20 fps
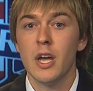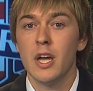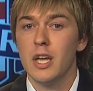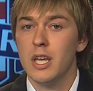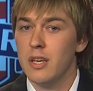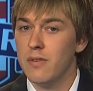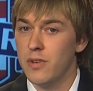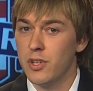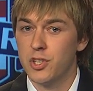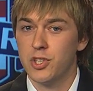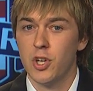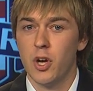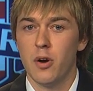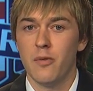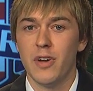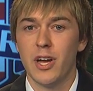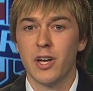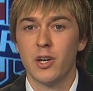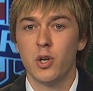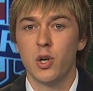Even so,
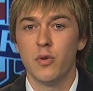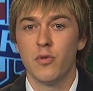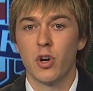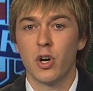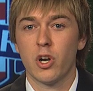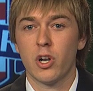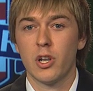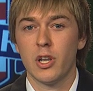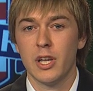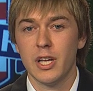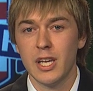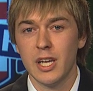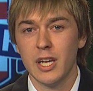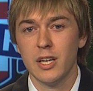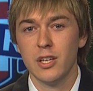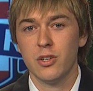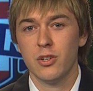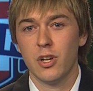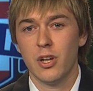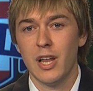Vancouver
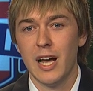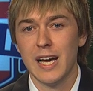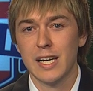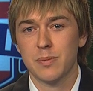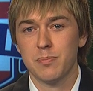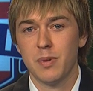clinging to the last